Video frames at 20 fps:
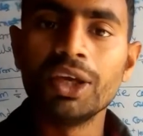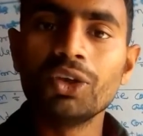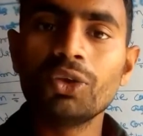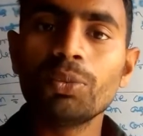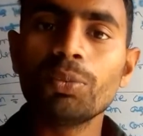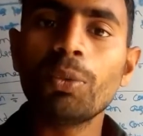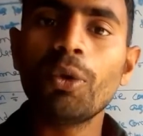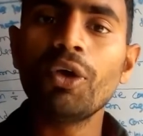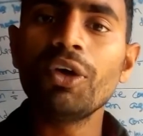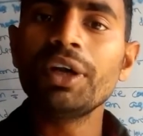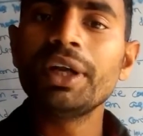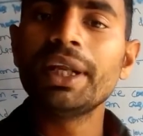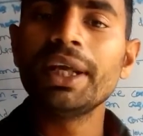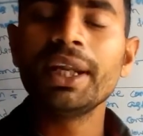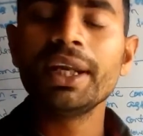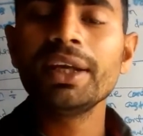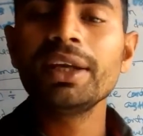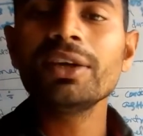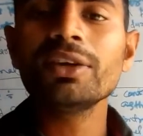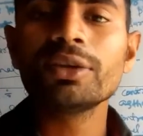
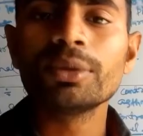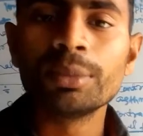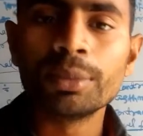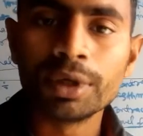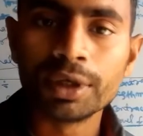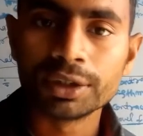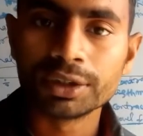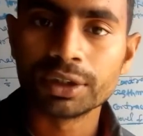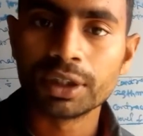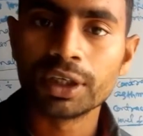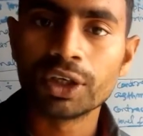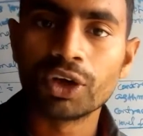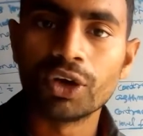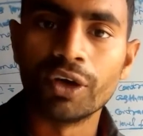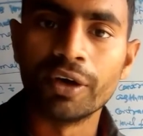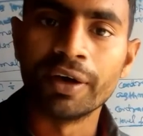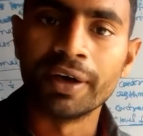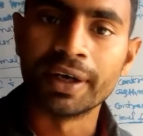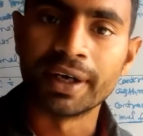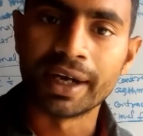Spontaneous muscle
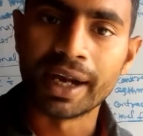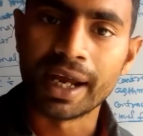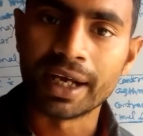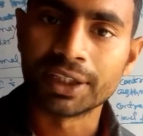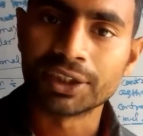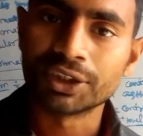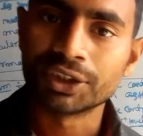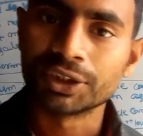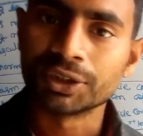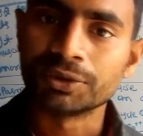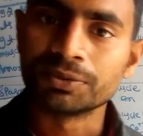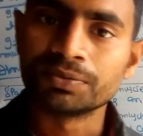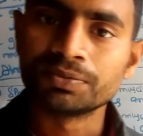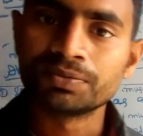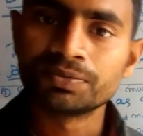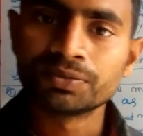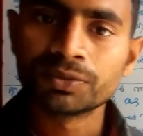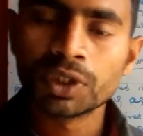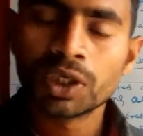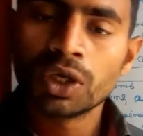contraction.
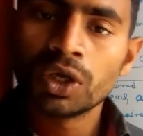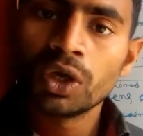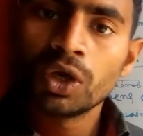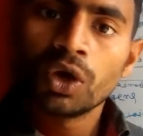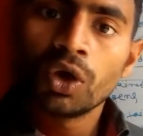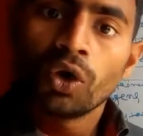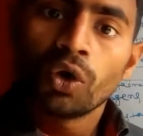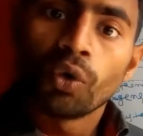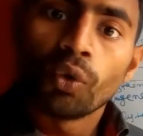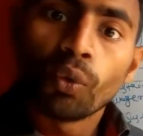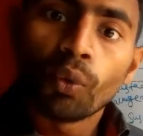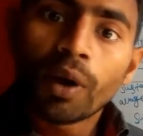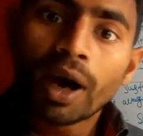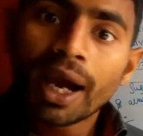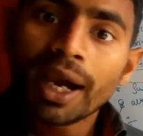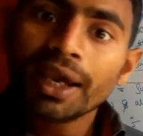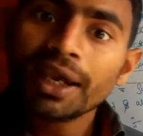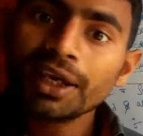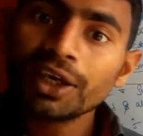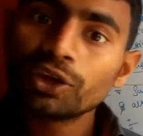
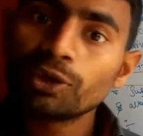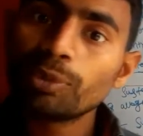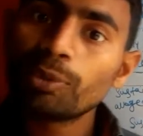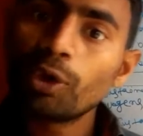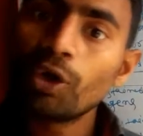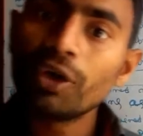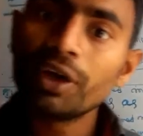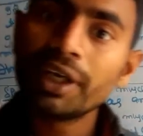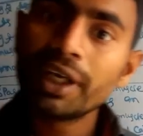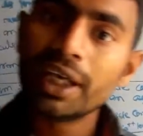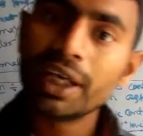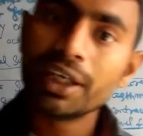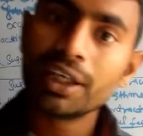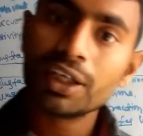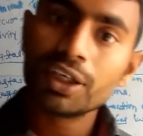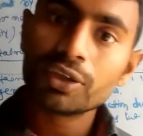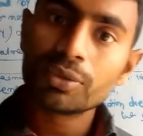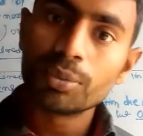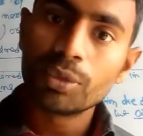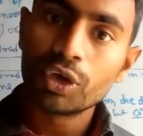Why
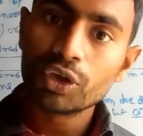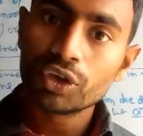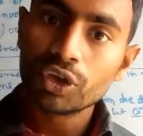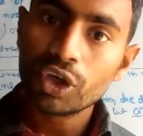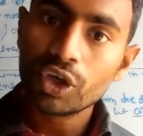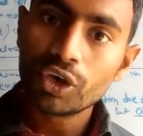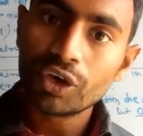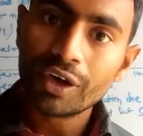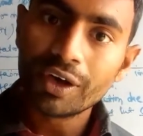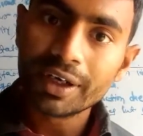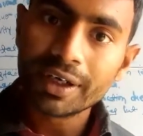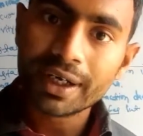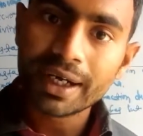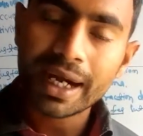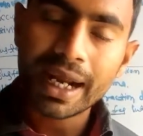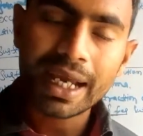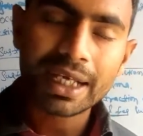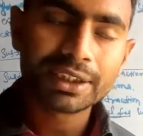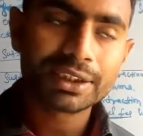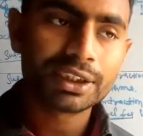spontaneous muscle
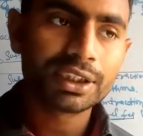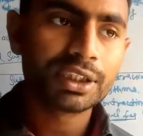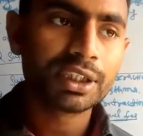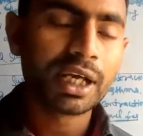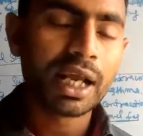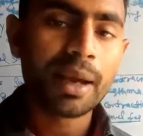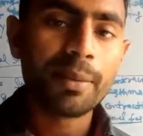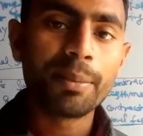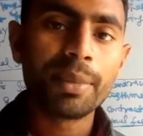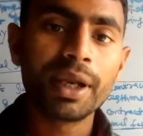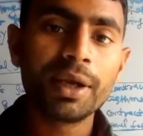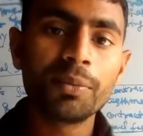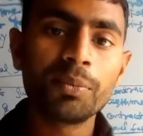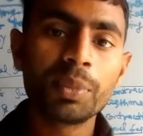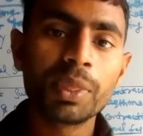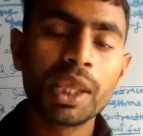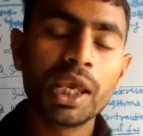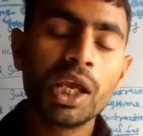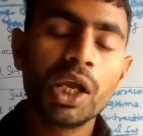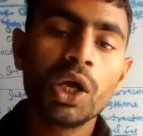contraction happen?
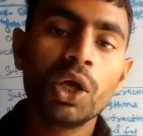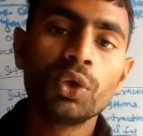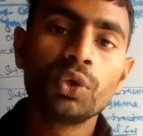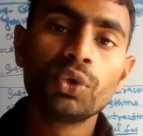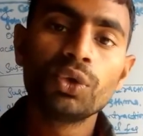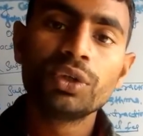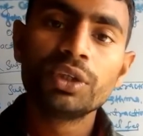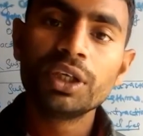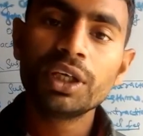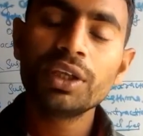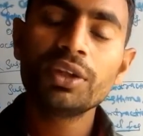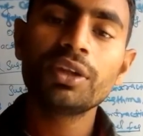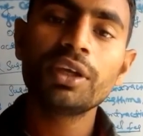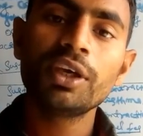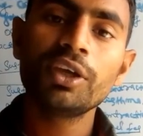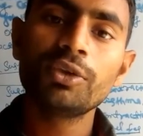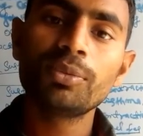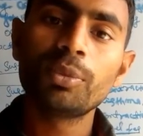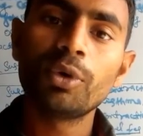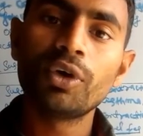To
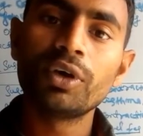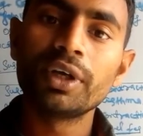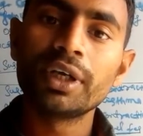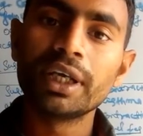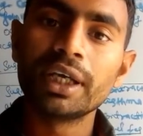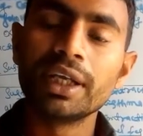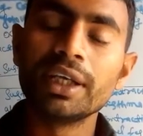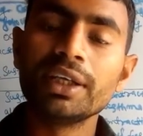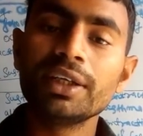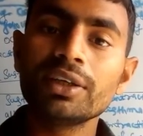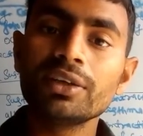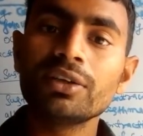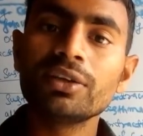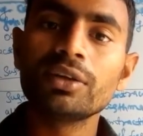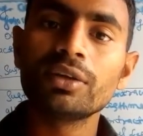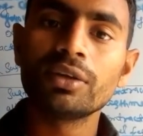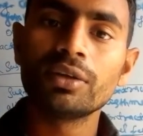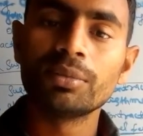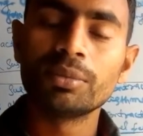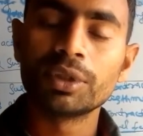this
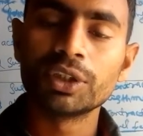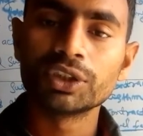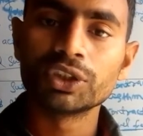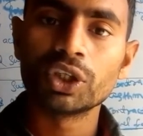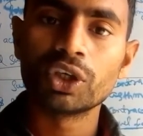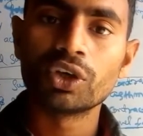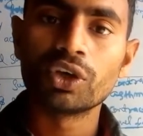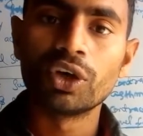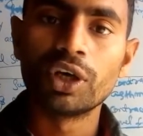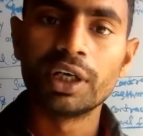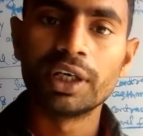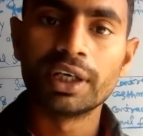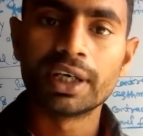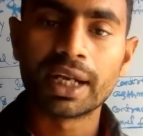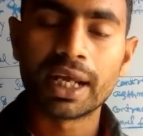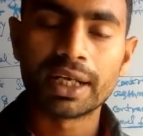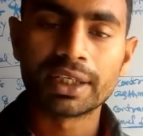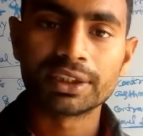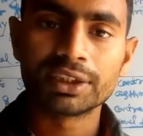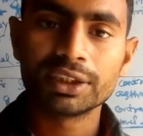spontaneous muscle
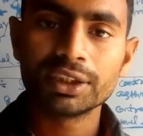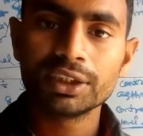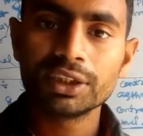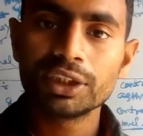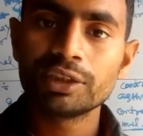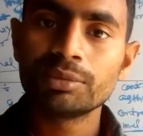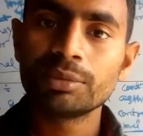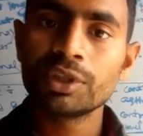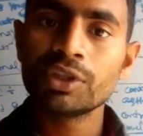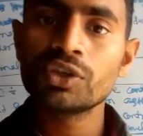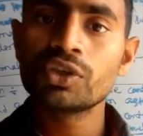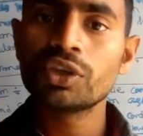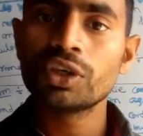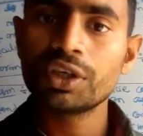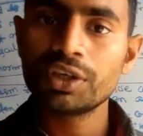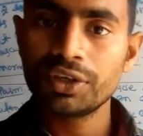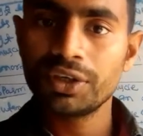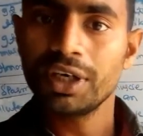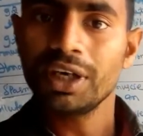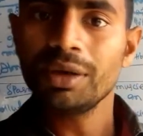contraction, this means
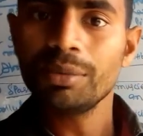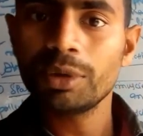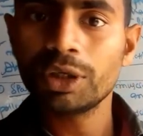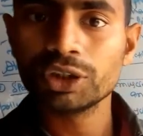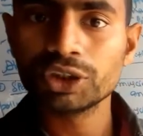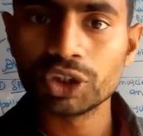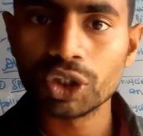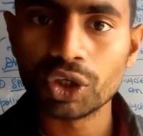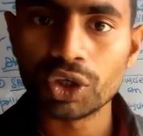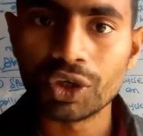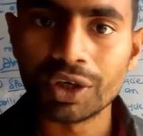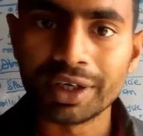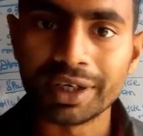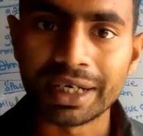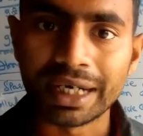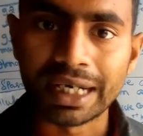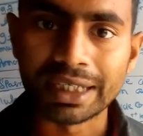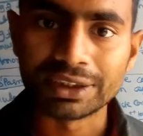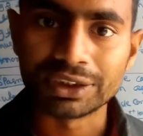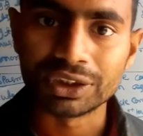sustained muscle
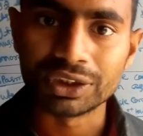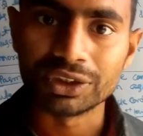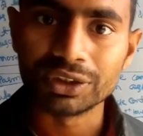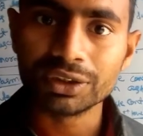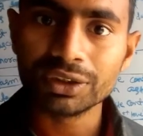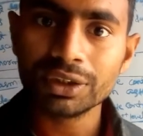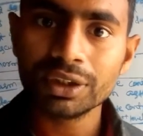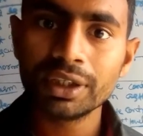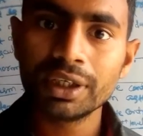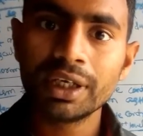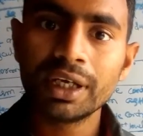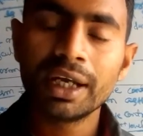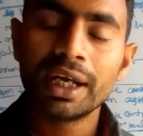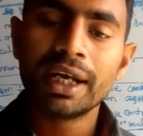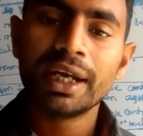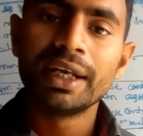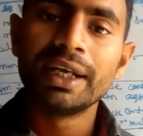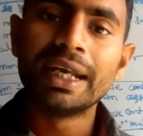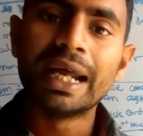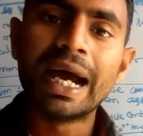contraction
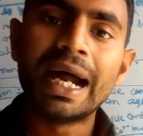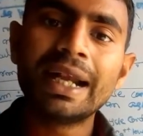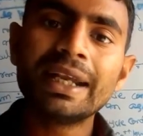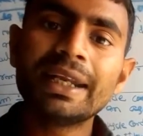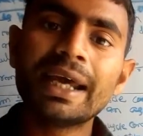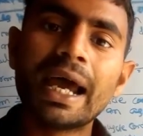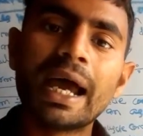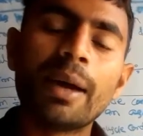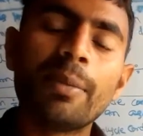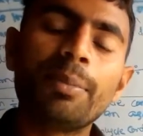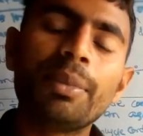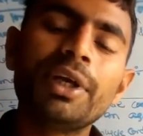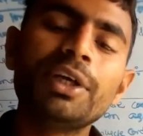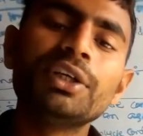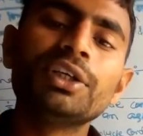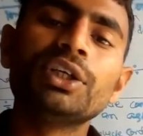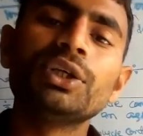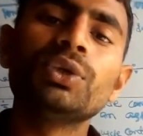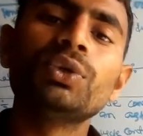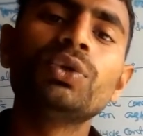that
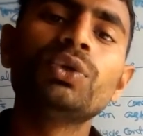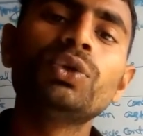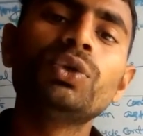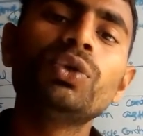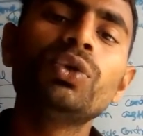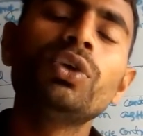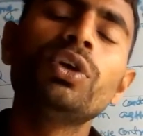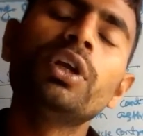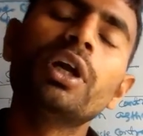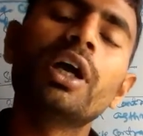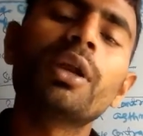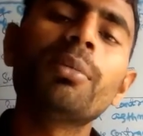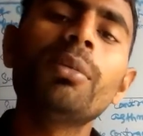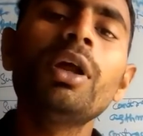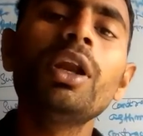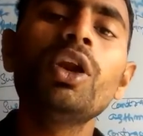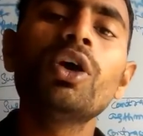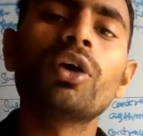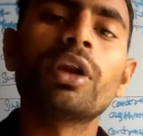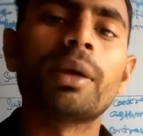happen due to
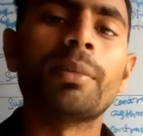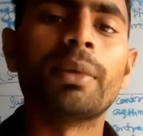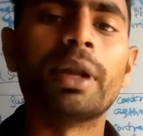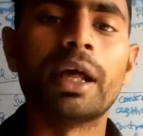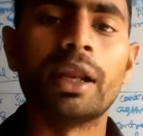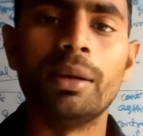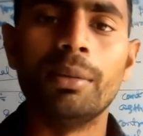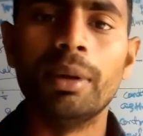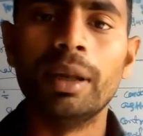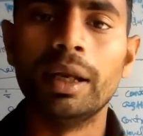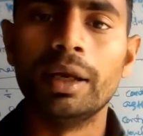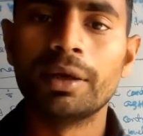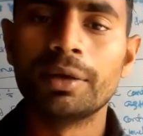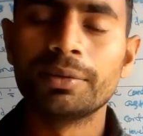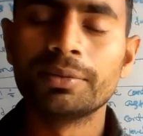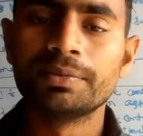normal or abnormal.